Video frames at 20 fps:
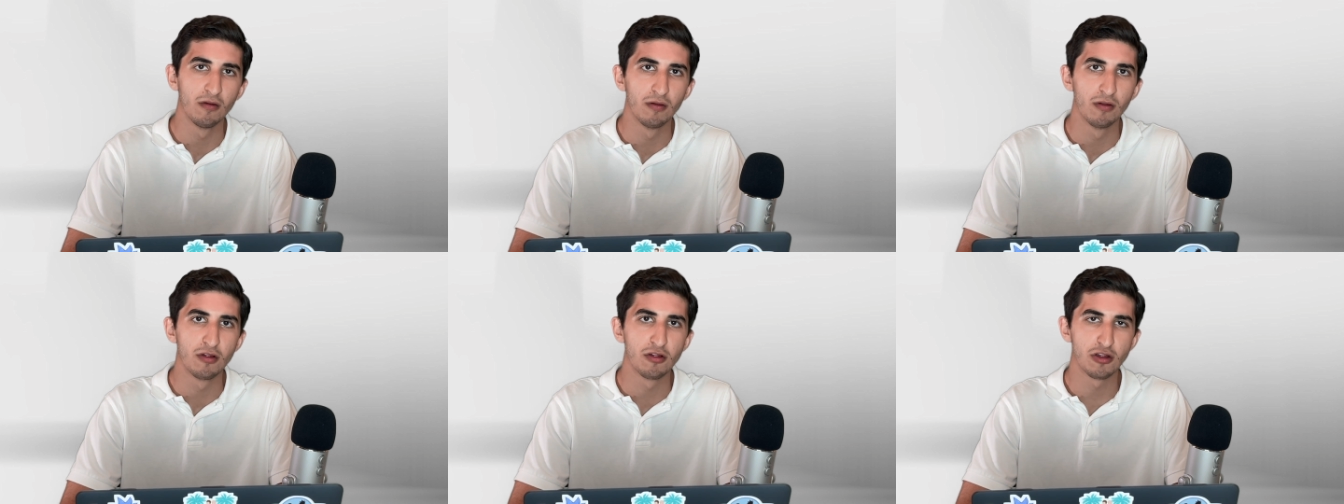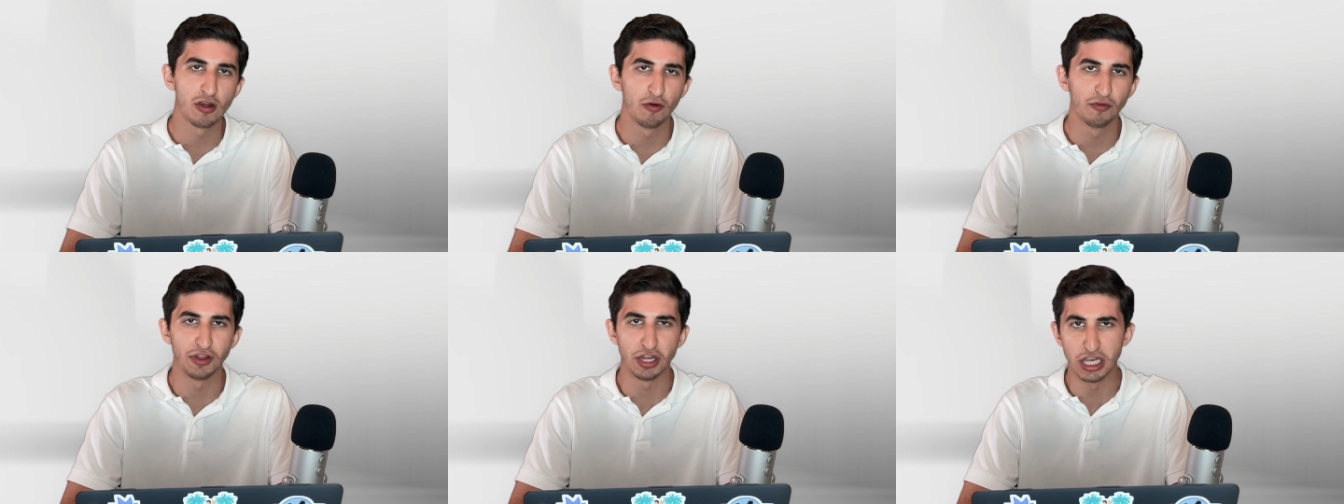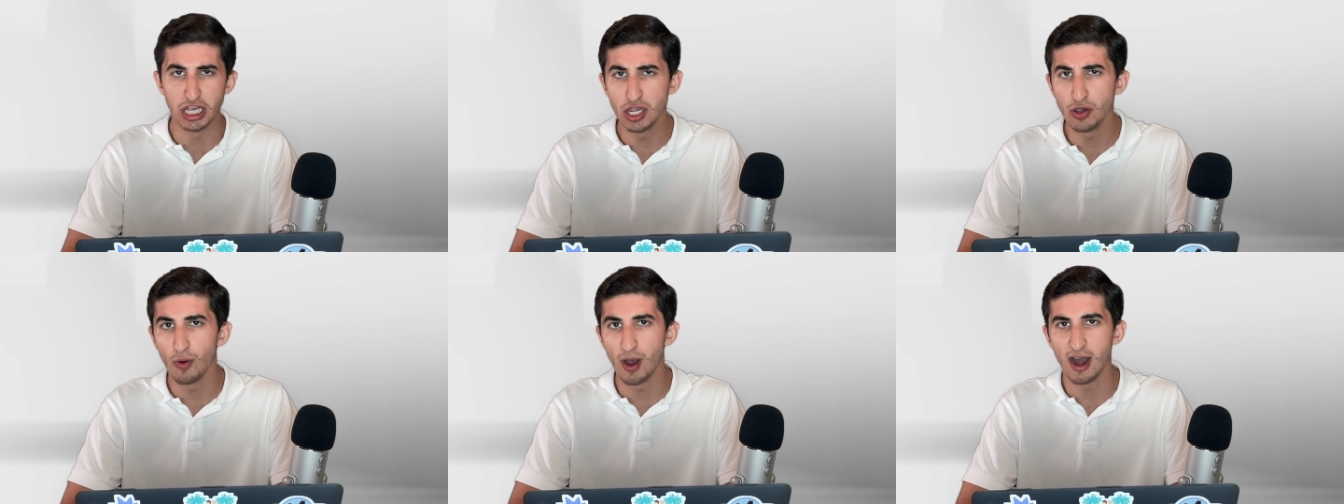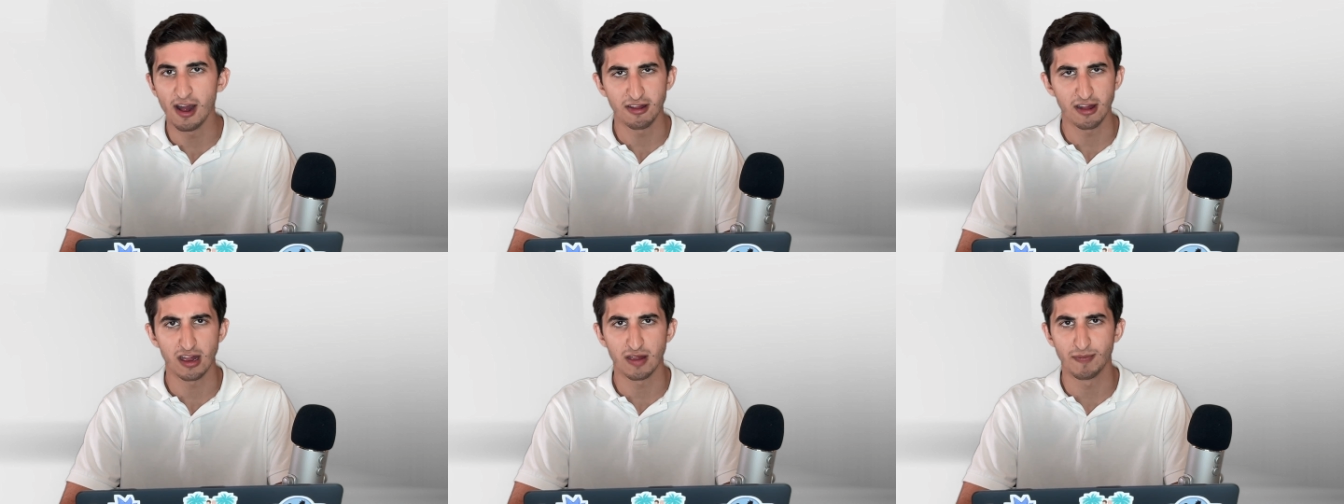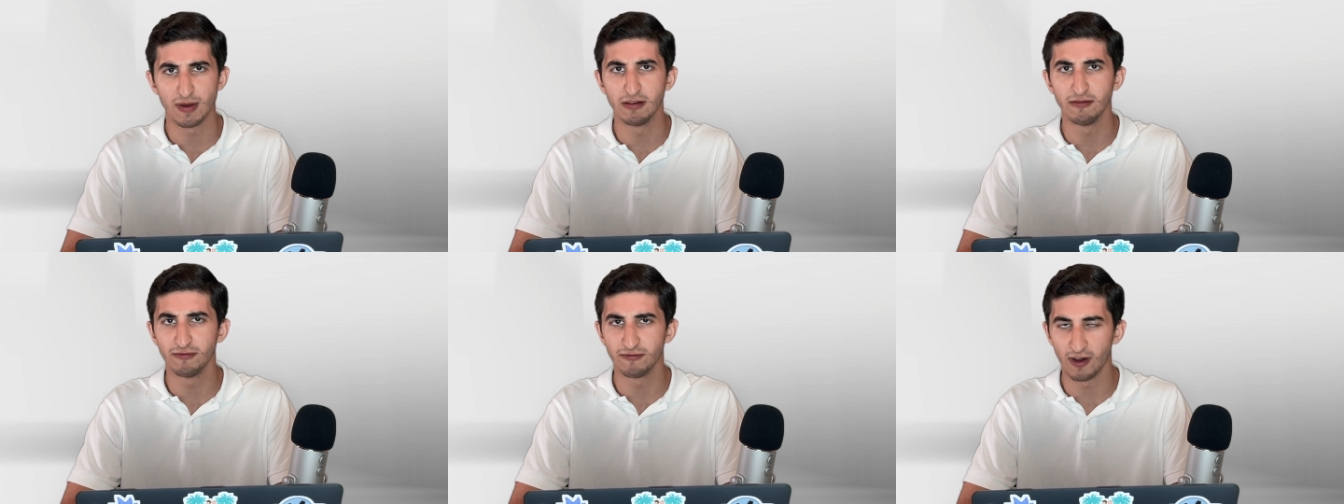So the US has
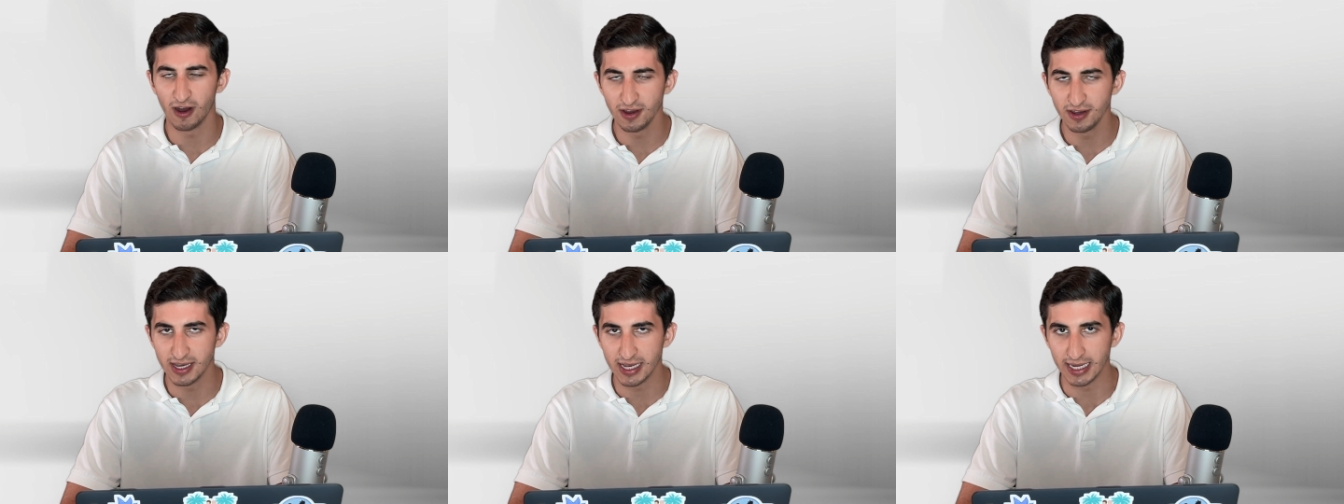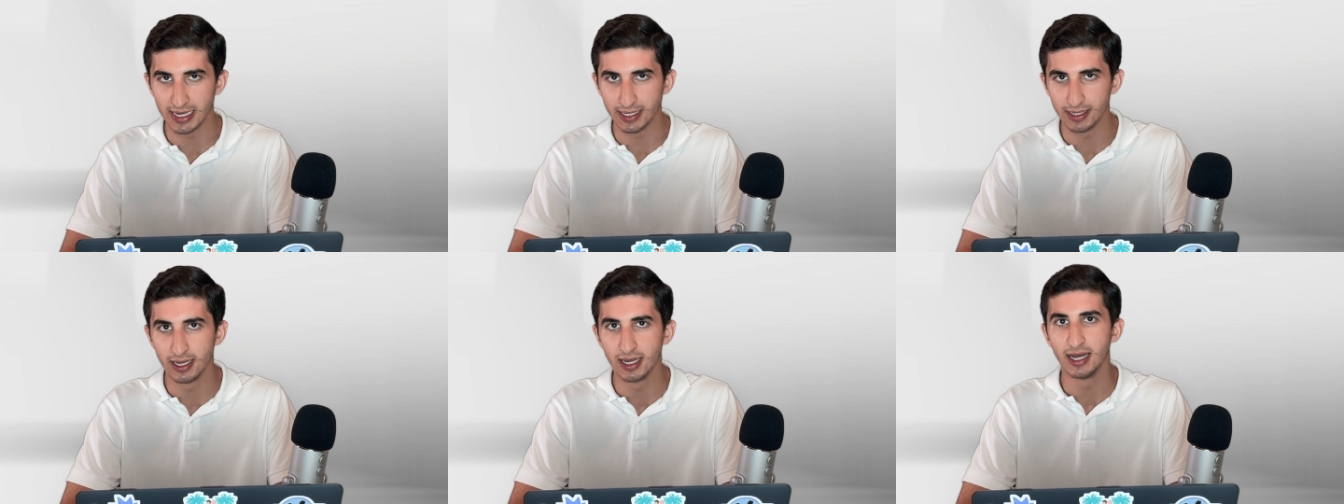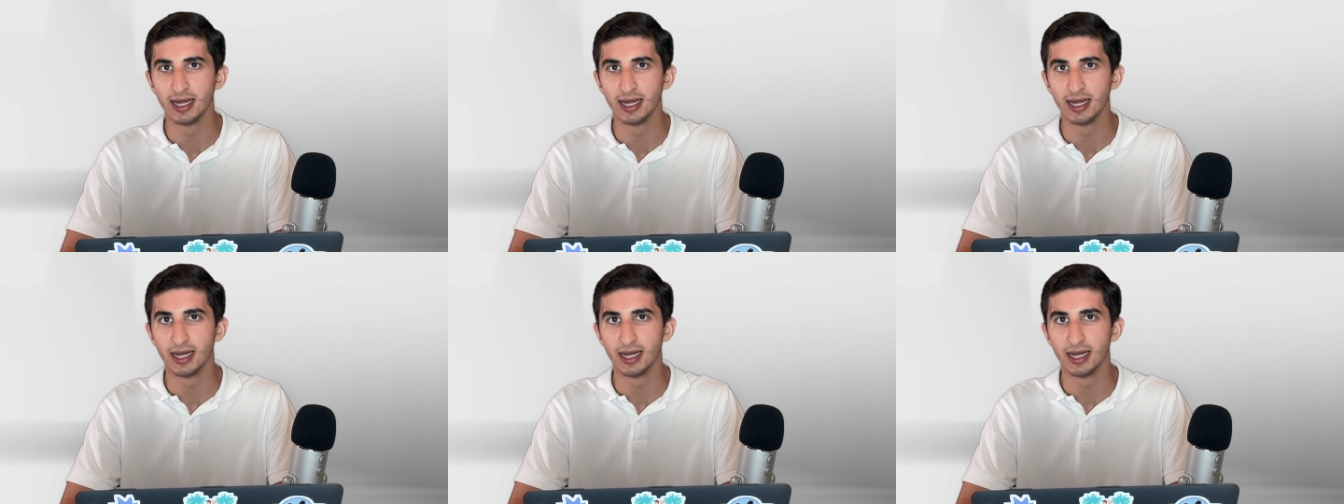been funding